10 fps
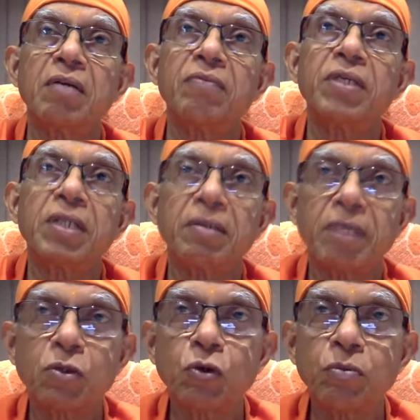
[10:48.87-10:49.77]
we
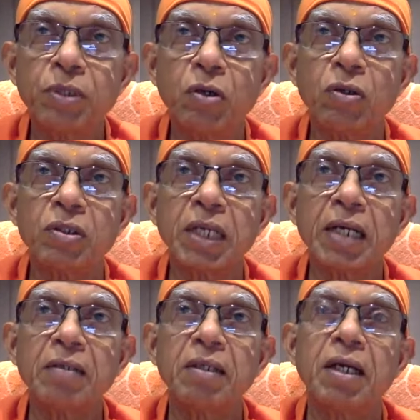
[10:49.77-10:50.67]
never go beyond
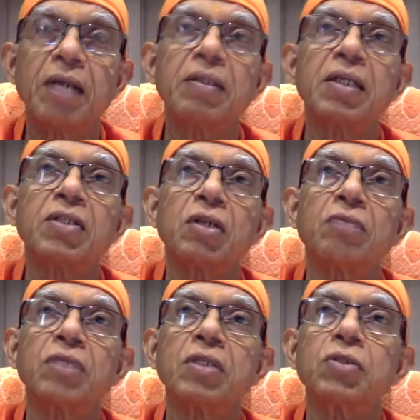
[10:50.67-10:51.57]
that. And that is how
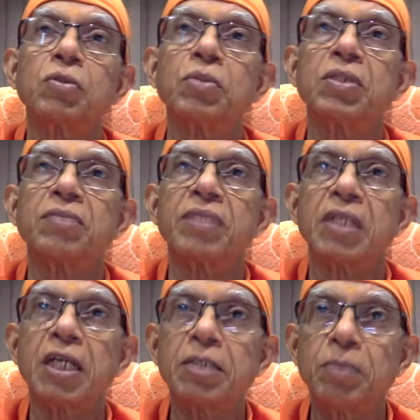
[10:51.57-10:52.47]
there is so much of
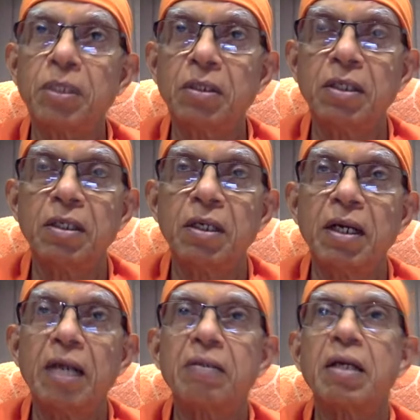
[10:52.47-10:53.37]
attachment,
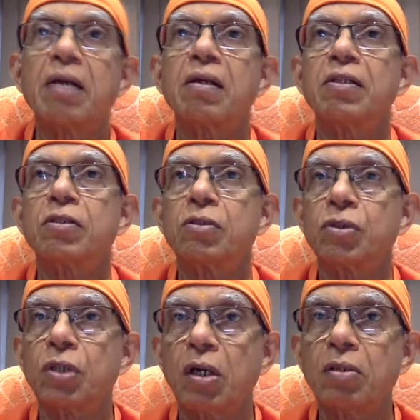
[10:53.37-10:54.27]
and that leads to
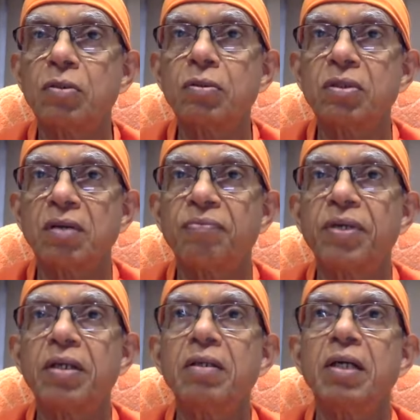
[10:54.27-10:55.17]
sorrow,
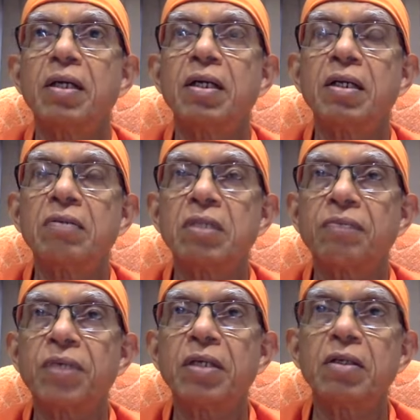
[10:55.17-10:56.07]
suffering, unending
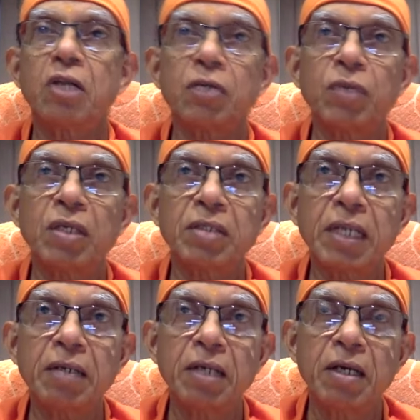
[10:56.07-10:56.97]
suffering. Not only
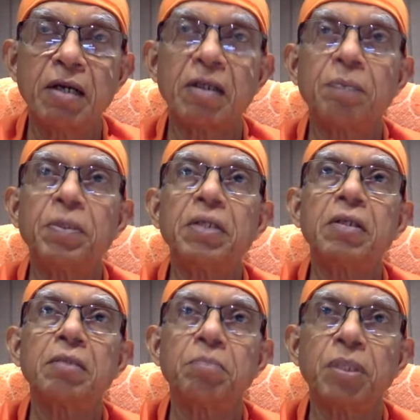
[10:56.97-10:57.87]
that,
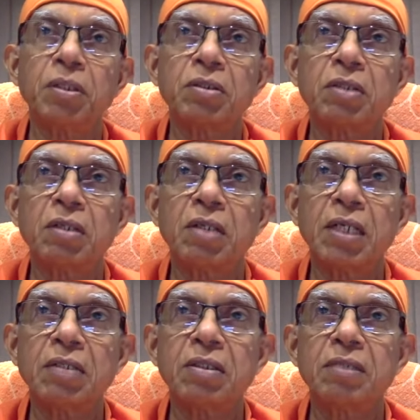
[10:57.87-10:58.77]
repeated births and
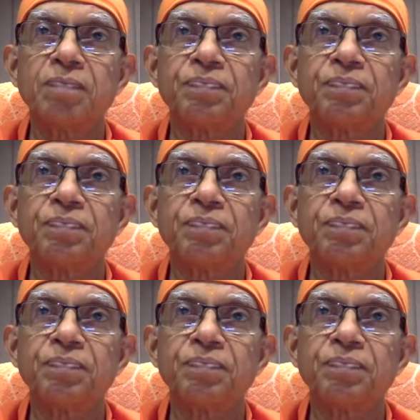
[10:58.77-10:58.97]
deaths,